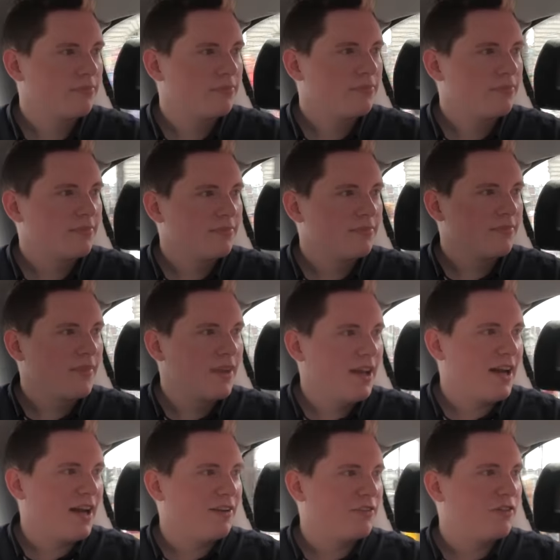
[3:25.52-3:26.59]
great.
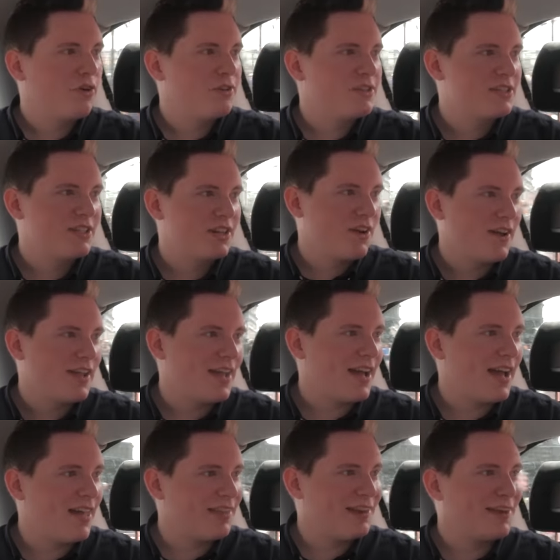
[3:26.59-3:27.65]
And of course tonight
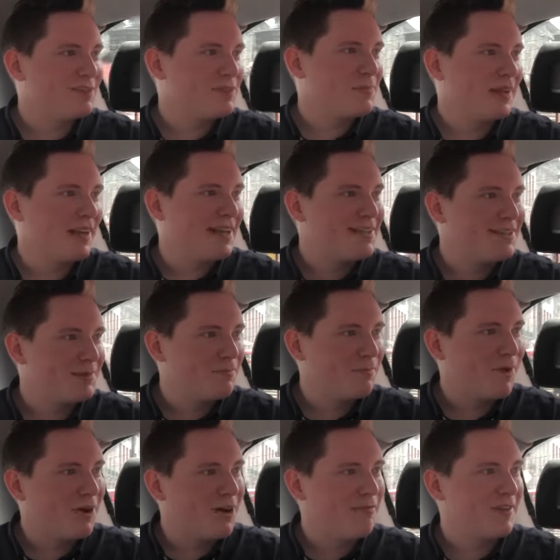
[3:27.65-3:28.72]
at the London Palladium,
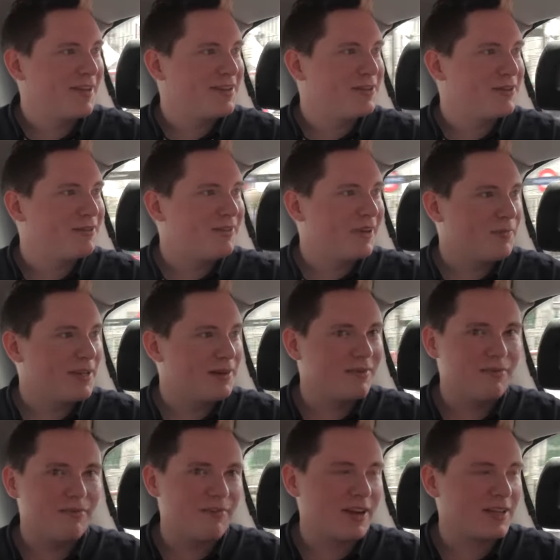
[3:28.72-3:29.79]
what a venue. I
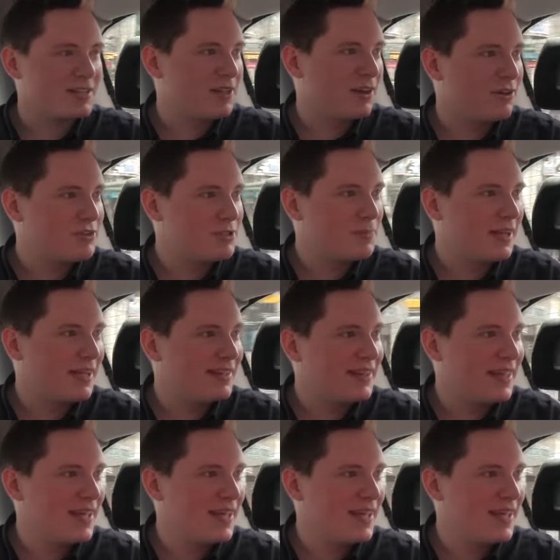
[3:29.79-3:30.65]
mean, Frank Sinatra's played